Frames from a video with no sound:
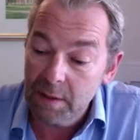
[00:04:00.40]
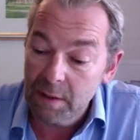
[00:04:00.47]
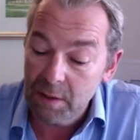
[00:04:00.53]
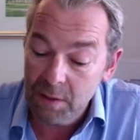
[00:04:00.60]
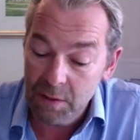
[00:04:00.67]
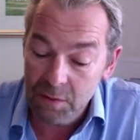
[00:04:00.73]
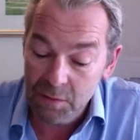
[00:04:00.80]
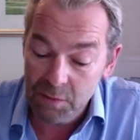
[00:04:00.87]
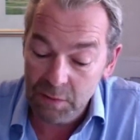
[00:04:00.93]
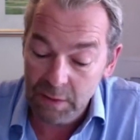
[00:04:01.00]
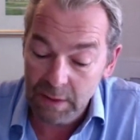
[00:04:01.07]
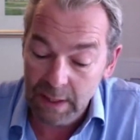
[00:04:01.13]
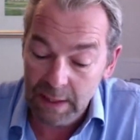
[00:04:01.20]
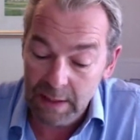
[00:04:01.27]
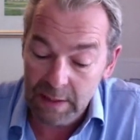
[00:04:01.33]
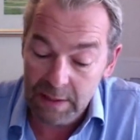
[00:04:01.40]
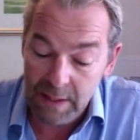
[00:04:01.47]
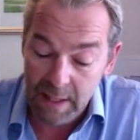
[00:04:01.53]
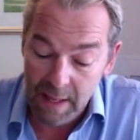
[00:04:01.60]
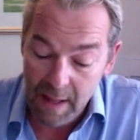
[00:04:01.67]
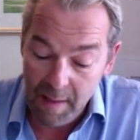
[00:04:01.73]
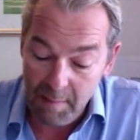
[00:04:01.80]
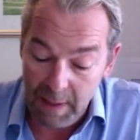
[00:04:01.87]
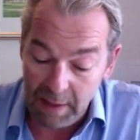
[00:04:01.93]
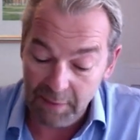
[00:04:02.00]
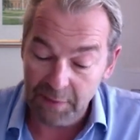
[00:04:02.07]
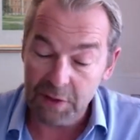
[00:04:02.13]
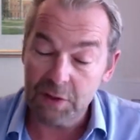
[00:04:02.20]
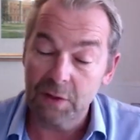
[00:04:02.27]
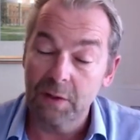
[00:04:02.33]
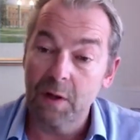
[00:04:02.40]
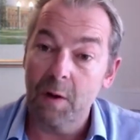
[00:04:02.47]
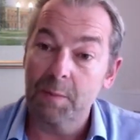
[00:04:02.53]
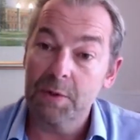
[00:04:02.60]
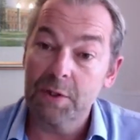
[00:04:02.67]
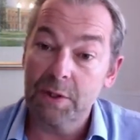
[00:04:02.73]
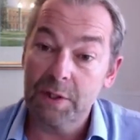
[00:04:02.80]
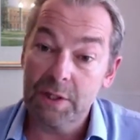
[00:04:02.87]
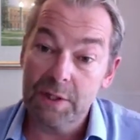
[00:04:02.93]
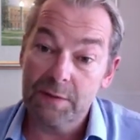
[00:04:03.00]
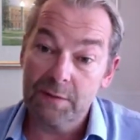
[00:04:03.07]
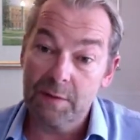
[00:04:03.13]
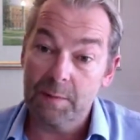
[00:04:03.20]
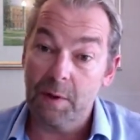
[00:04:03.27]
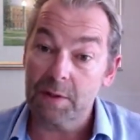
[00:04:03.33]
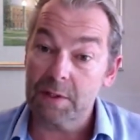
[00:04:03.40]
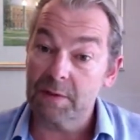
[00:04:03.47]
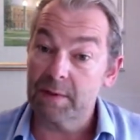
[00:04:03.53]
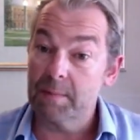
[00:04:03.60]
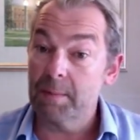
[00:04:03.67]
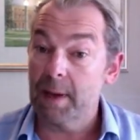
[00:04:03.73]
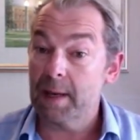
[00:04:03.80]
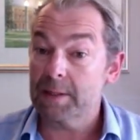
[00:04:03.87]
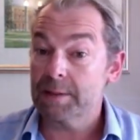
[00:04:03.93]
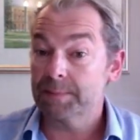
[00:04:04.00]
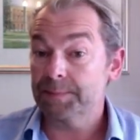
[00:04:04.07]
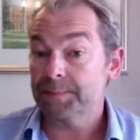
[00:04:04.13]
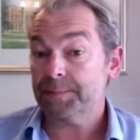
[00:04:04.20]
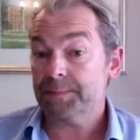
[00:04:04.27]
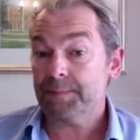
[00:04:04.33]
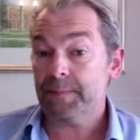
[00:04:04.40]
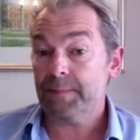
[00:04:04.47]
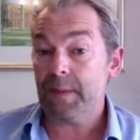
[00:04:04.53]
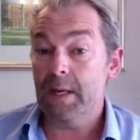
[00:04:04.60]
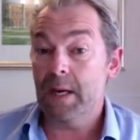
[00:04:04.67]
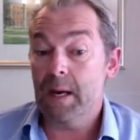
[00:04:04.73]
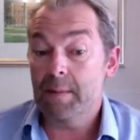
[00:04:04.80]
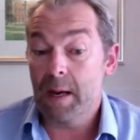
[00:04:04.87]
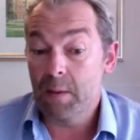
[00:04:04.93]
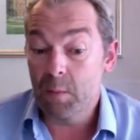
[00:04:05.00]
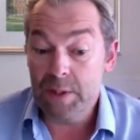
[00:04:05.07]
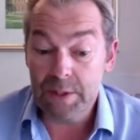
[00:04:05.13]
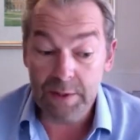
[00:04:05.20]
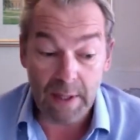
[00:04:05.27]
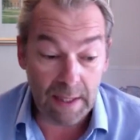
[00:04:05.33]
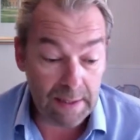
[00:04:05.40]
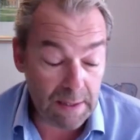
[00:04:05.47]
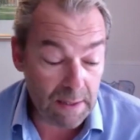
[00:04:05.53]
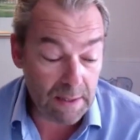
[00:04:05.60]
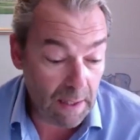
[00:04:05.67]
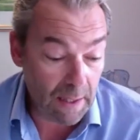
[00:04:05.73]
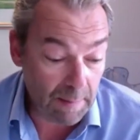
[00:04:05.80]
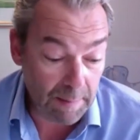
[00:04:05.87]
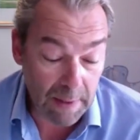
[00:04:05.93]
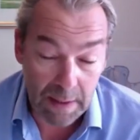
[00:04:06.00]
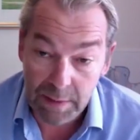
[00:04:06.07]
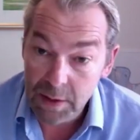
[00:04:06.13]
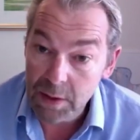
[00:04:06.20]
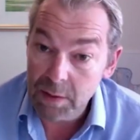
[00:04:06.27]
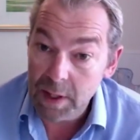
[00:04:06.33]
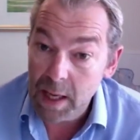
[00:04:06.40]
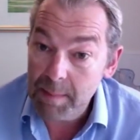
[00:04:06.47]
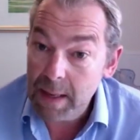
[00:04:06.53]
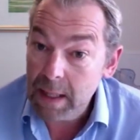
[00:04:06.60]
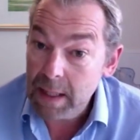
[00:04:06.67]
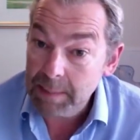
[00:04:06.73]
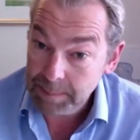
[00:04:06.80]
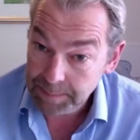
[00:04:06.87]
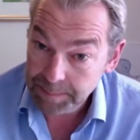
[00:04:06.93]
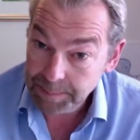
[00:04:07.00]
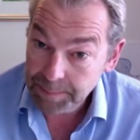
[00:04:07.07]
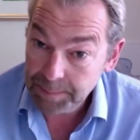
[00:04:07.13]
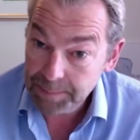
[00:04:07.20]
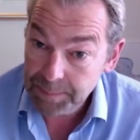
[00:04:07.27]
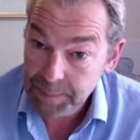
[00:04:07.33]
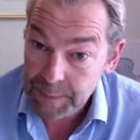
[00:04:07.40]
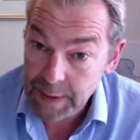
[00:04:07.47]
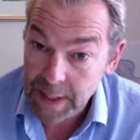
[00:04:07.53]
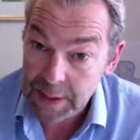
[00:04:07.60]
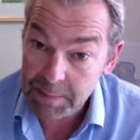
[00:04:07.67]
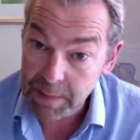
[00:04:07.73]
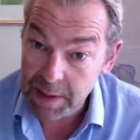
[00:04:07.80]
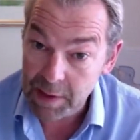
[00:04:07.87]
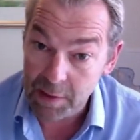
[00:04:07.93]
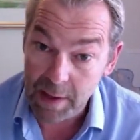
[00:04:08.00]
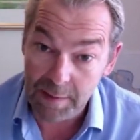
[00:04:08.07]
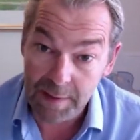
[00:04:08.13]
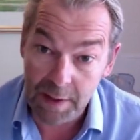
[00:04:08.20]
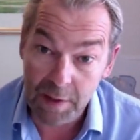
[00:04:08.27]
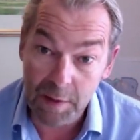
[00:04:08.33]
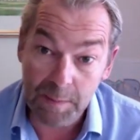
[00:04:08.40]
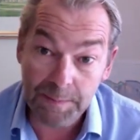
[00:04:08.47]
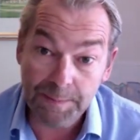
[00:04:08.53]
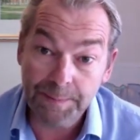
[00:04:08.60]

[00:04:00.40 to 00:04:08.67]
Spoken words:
useful and beneficial opportunities for positive impact. And we do that in the UK mainly. So that's me, Karan. Thank you.